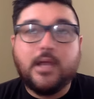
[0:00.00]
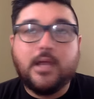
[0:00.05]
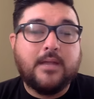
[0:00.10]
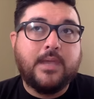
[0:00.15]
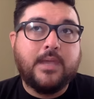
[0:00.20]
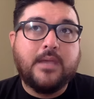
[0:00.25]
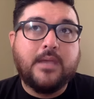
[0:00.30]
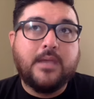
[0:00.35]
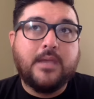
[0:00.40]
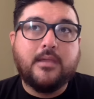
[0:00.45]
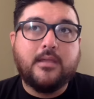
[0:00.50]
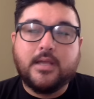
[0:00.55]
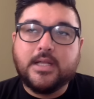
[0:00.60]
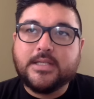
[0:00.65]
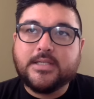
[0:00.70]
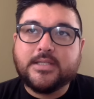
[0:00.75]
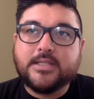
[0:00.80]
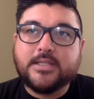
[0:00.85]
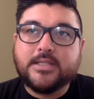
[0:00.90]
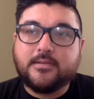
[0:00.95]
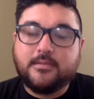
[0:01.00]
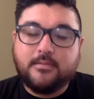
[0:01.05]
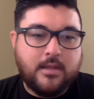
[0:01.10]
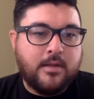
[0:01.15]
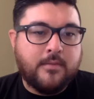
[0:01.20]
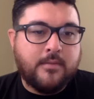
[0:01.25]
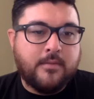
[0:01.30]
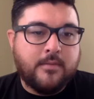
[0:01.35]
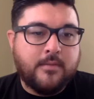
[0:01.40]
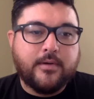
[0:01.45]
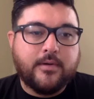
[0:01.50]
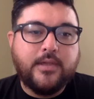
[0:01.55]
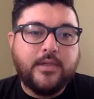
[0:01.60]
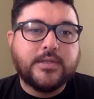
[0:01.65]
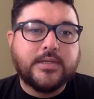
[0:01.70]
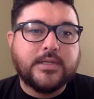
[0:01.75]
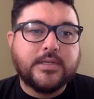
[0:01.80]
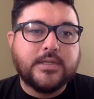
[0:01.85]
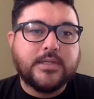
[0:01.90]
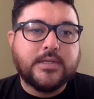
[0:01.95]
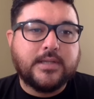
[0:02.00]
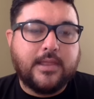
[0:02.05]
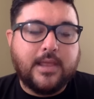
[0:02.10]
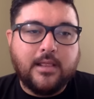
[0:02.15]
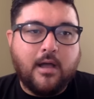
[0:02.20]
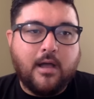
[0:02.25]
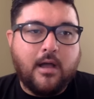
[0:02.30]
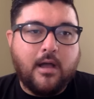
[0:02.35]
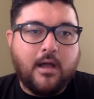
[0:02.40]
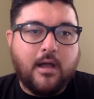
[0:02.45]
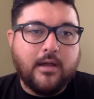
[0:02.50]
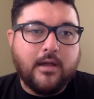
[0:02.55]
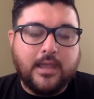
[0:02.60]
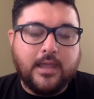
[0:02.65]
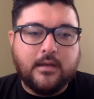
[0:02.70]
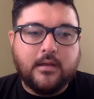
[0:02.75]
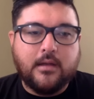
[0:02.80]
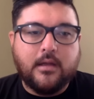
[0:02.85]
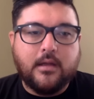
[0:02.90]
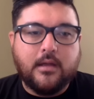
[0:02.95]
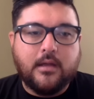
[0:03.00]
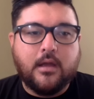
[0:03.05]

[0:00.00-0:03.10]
And maybe it's the number of uses that they log in,